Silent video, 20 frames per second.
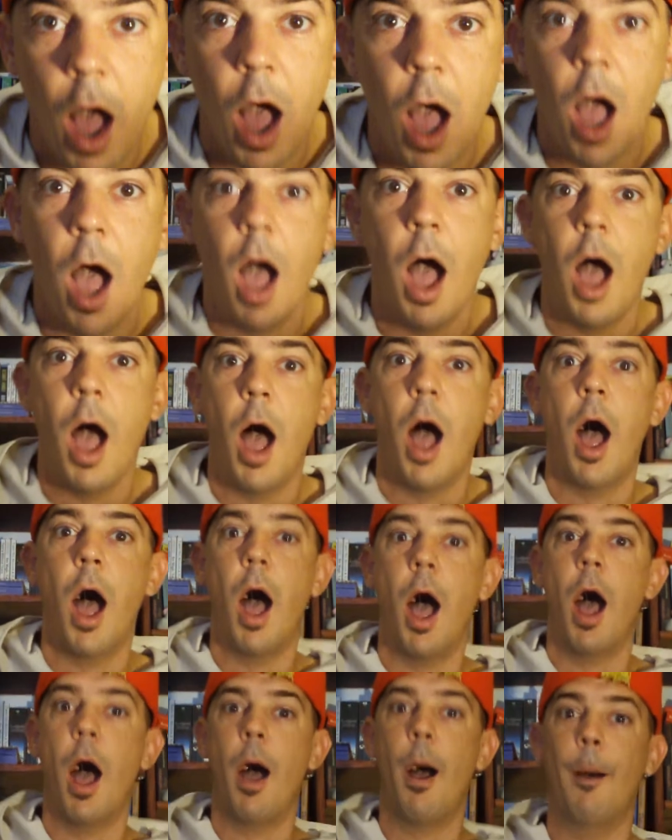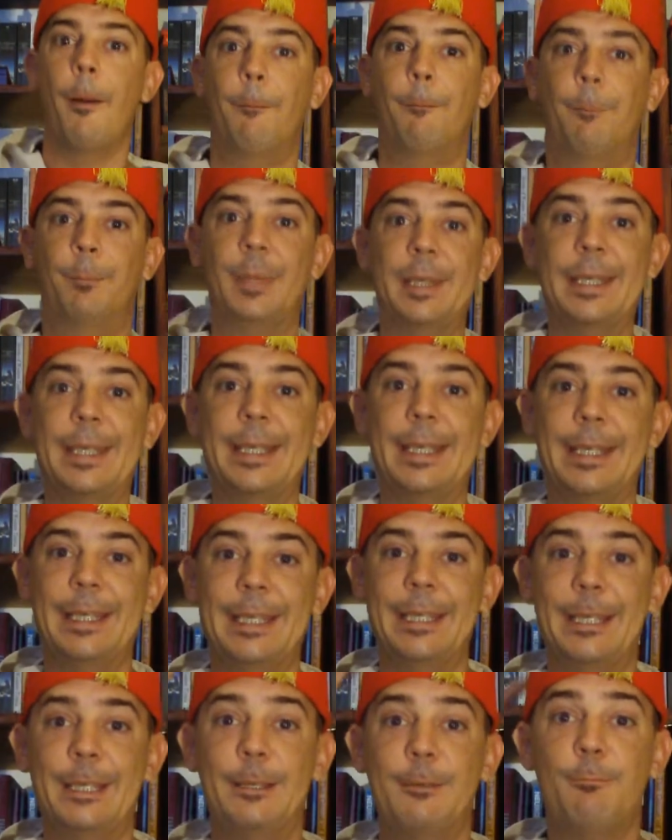
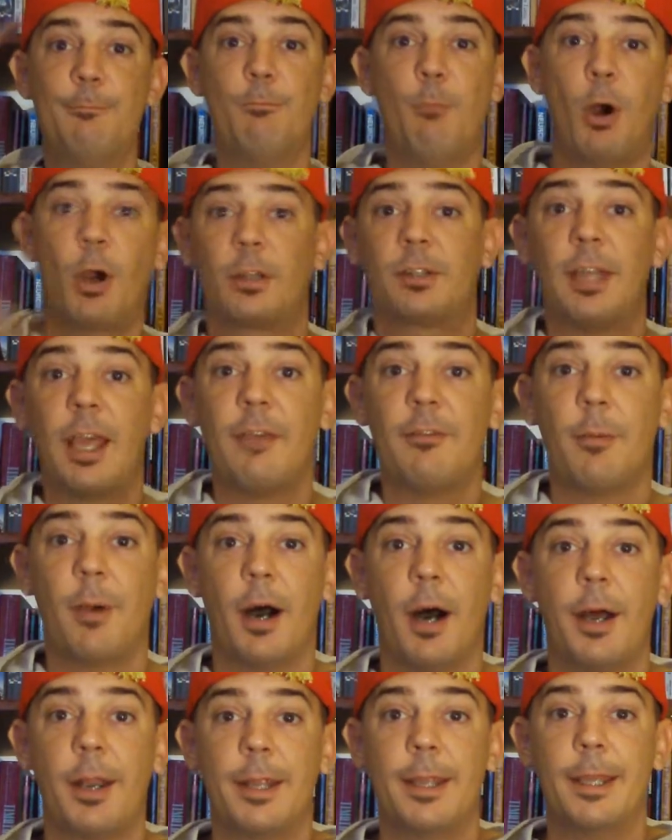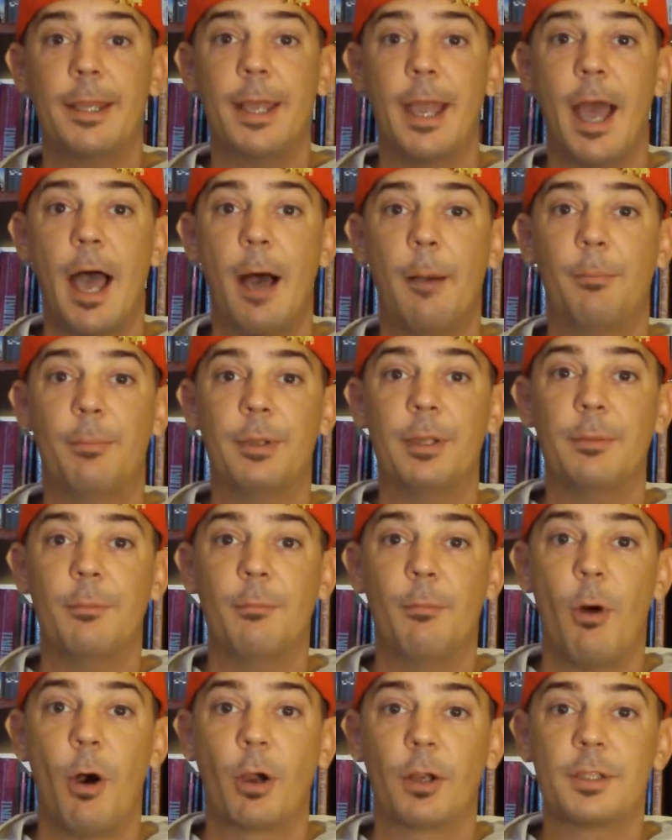Happy Monk Day, everybody! Happy
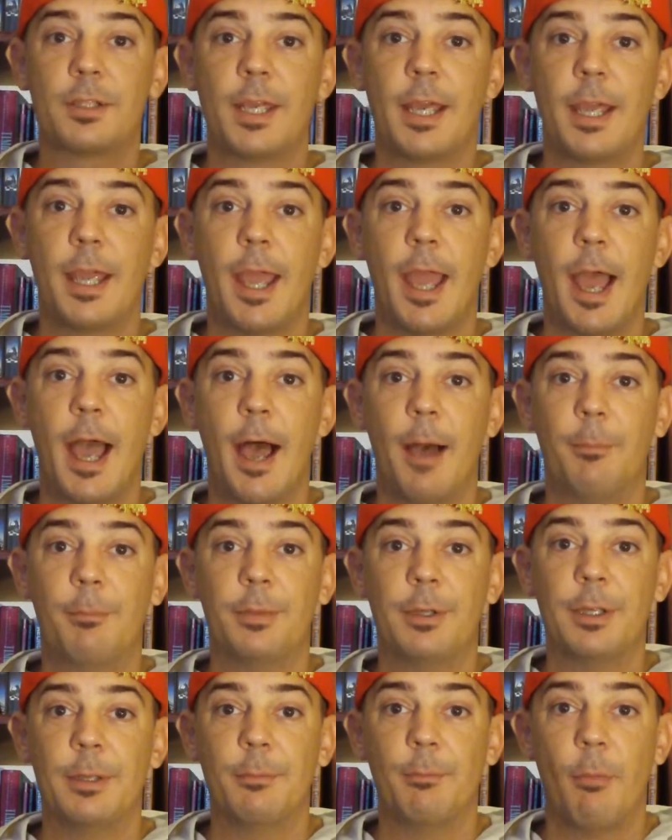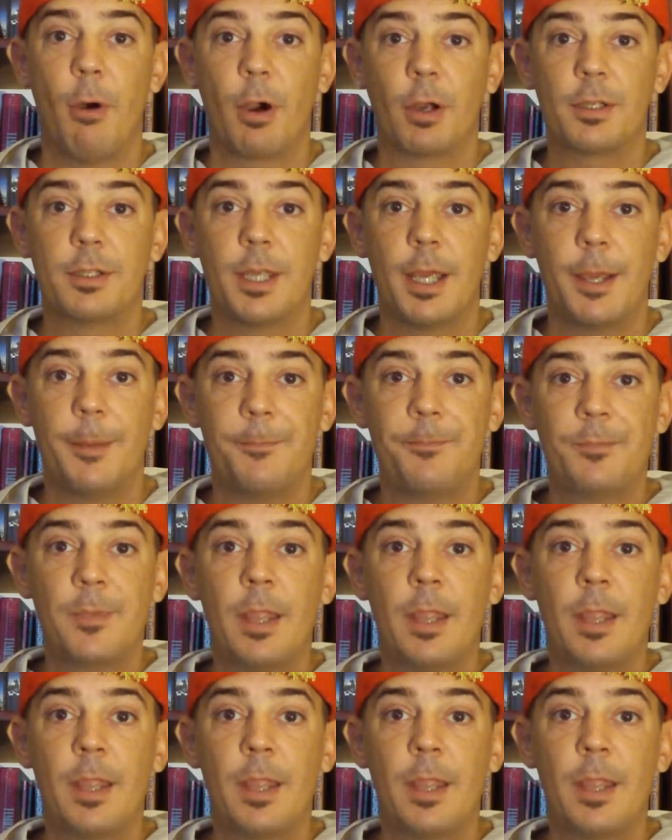Monk Day, happy Monk Day.